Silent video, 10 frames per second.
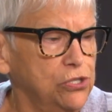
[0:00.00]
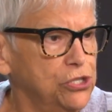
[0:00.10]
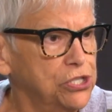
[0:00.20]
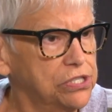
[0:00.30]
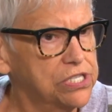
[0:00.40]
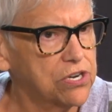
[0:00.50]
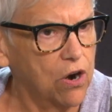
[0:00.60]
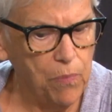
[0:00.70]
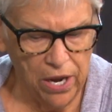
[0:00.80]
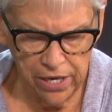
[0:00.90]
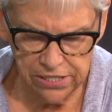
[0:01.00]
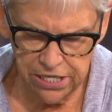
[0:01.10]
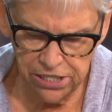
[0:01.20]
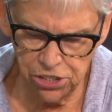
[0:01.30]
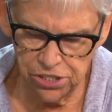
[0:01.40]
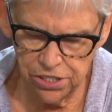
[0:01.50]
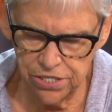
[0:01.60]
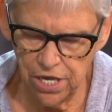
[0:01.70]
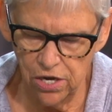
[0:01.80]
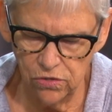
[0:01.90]
should start paying attention to
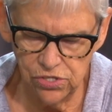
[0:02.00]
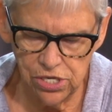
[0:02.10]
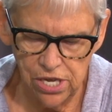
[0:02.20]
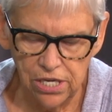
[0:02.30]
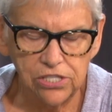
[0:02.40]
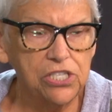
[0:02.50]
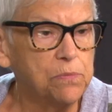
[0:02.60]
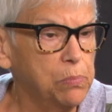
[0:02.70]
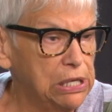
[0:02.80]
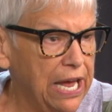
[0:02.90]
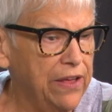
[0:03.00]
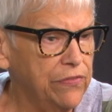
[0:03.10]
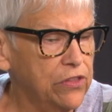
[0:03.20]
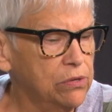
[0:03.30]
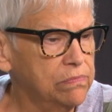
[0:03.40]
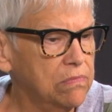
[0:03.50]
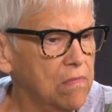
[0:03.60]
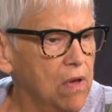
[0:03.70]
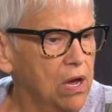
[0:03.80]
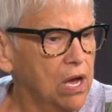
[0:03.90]
those, to plant them.
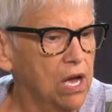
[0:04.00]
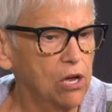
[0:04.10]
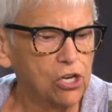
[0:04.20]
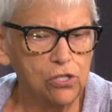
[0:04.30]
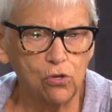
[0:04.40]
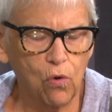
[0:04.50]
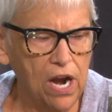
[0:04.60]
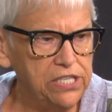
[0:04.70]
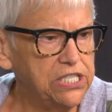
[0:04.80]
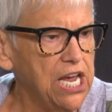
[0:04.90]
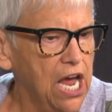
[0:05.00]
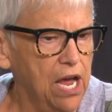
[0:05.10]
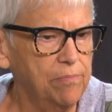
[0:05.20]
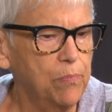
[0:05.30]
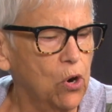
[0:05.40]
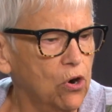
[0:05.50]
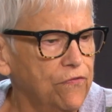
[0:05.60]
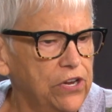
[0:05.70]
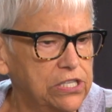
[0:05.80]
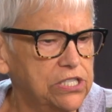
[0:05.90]
Great time,
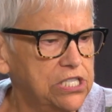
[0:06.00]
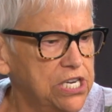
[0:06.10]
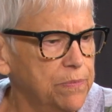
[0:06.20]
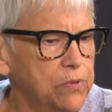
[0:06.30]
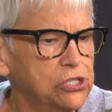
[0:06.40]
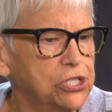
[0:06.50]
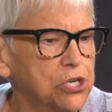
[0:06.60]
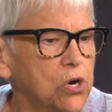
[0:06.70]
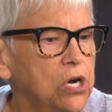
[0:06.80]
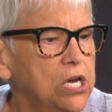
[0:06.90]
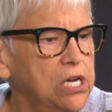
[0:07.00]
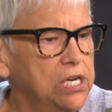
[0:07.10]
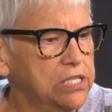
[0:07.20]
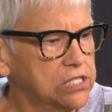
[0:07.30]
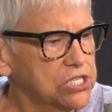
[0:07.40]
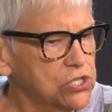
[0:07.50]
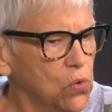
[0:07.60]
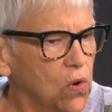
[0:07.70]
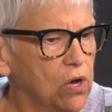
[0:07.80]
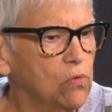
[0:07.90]
perfect temperature, and the
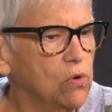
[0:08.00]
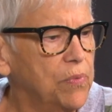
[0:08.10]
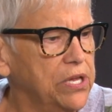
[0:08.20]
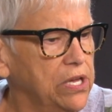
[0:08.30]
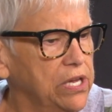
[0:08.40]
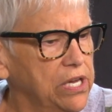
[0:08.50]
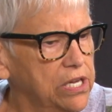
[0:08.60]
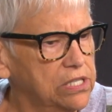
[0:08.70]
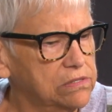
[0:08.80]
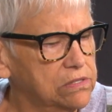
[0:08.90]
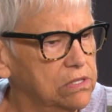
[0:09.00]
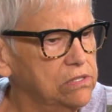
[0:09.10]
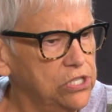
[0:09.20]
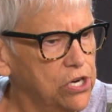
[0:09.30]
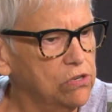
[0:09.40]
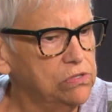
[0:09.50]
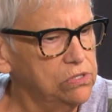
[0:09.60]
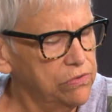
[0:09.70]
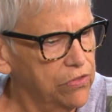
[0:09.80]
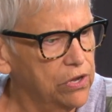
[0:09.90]
soil will be in
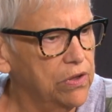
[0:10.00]
the